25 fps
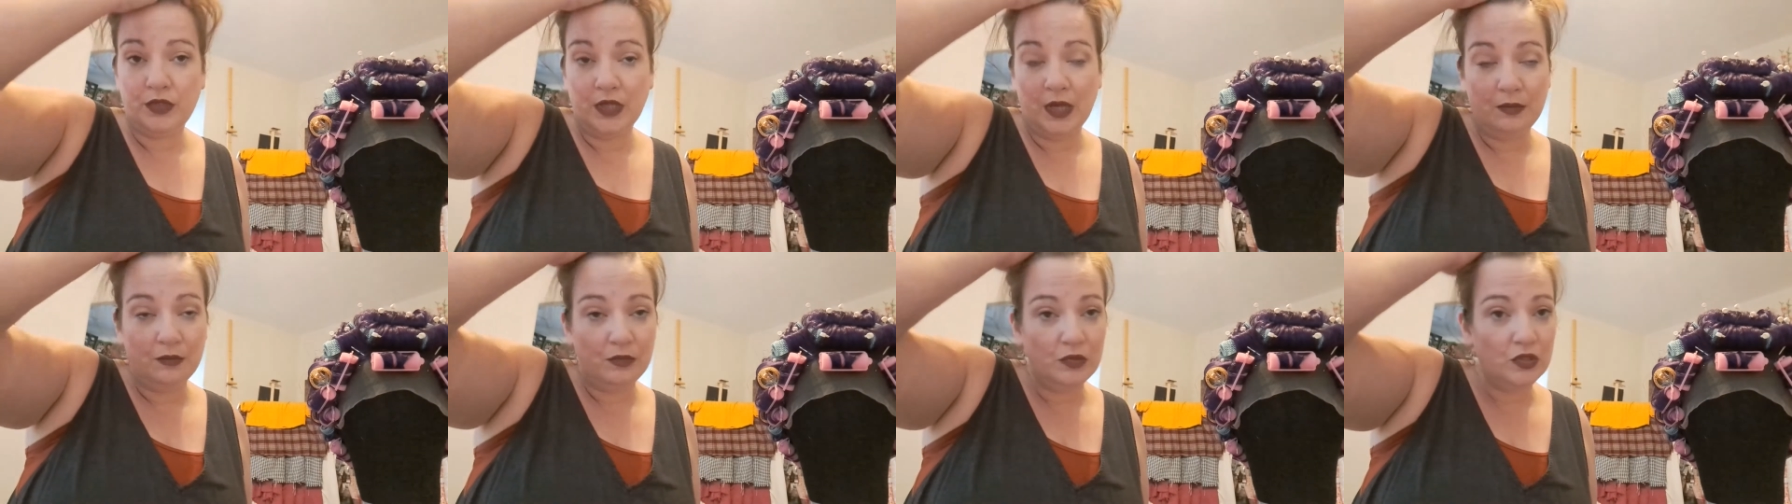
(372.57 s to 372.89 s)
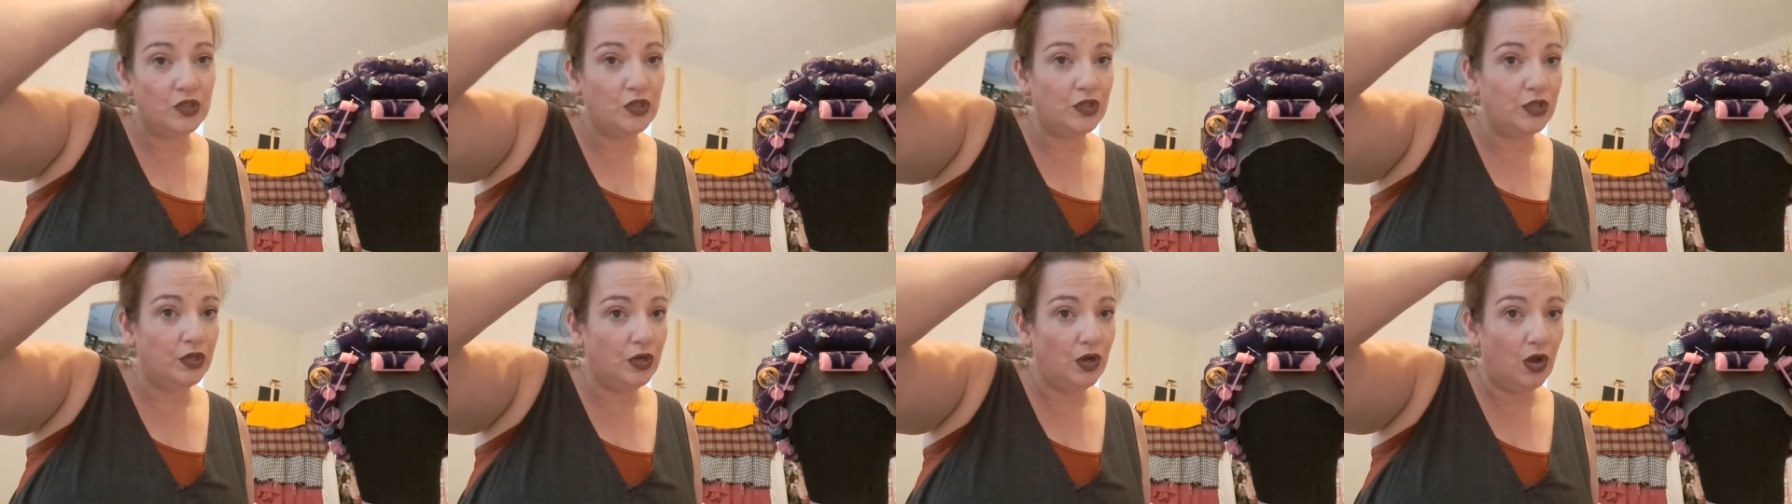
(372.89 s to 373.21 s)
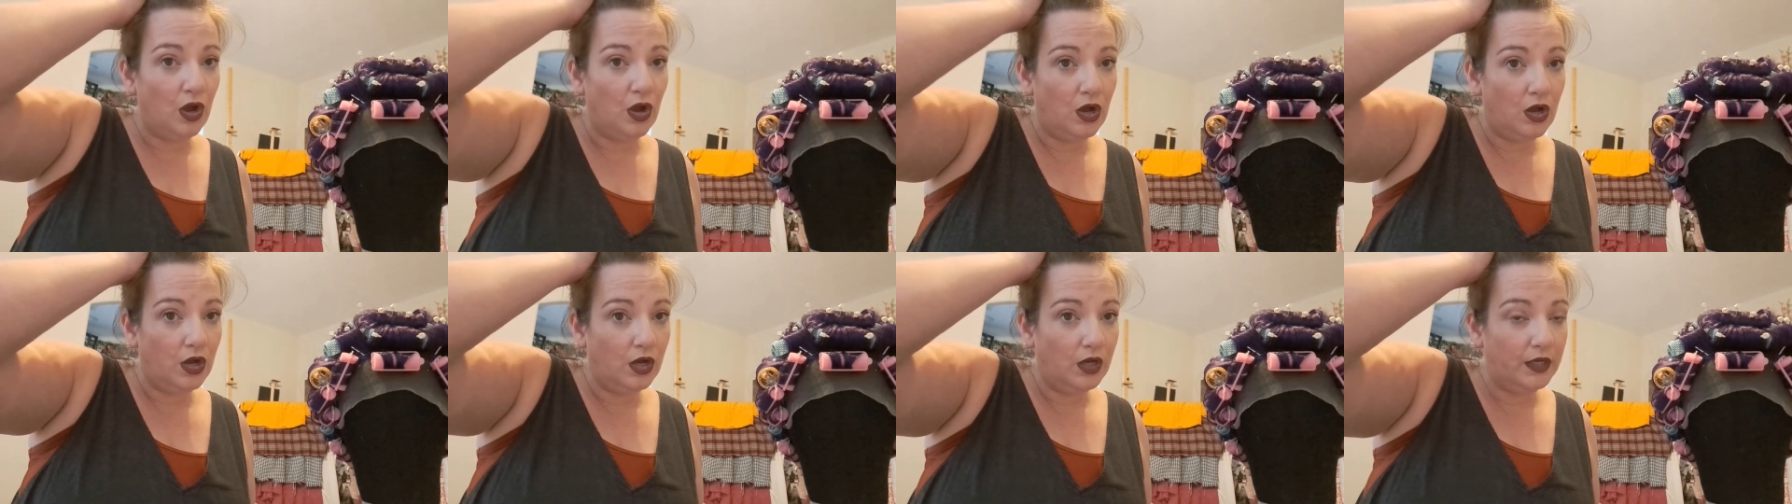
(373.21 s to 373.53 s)

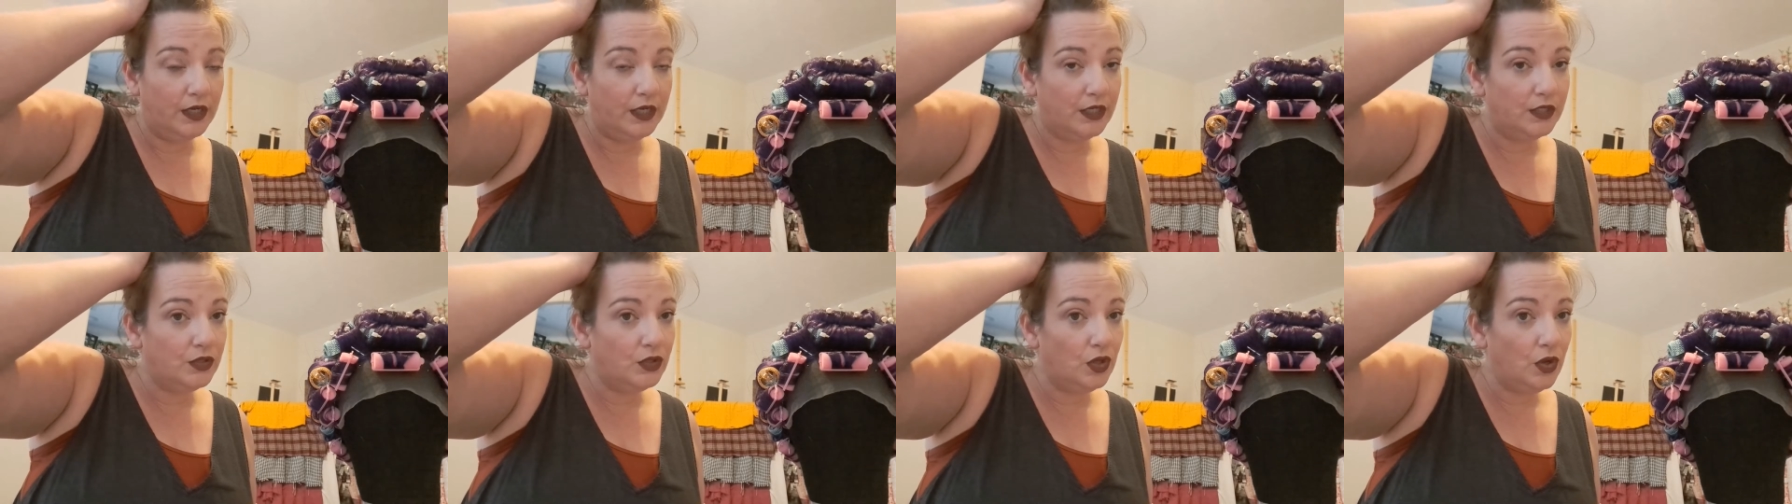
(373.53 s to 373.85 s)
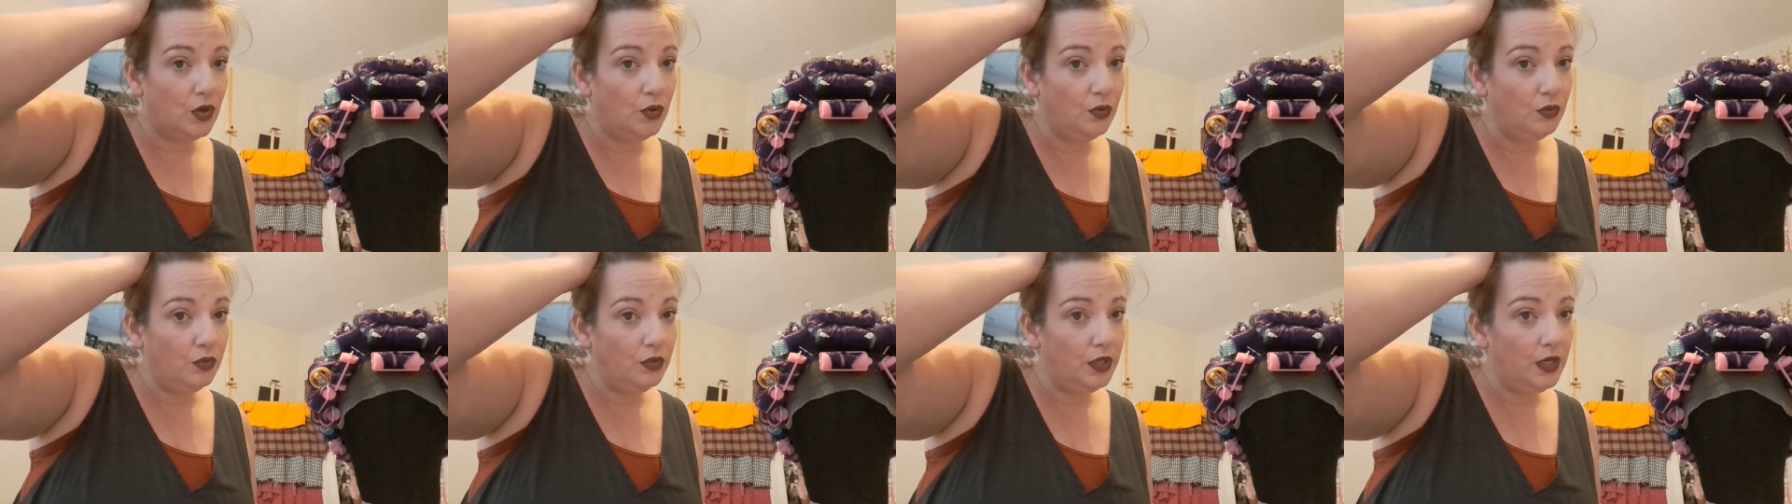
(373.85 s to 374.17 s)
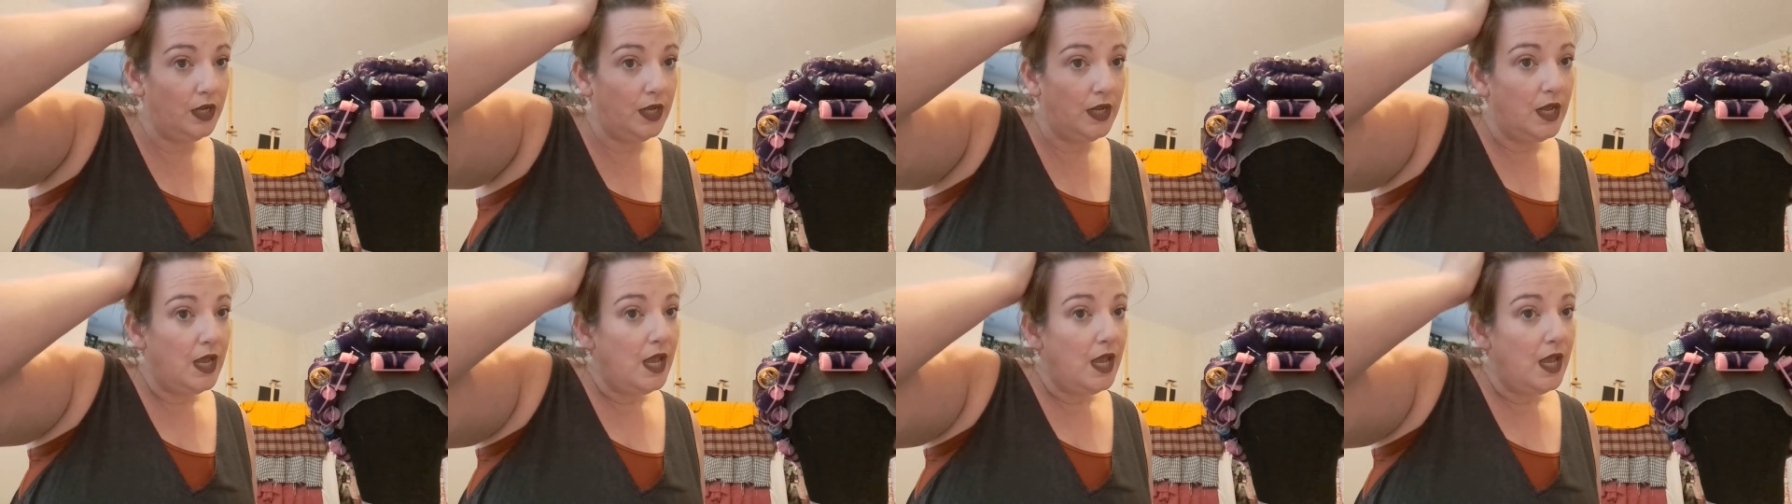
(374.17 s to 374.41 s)
temperature on its own,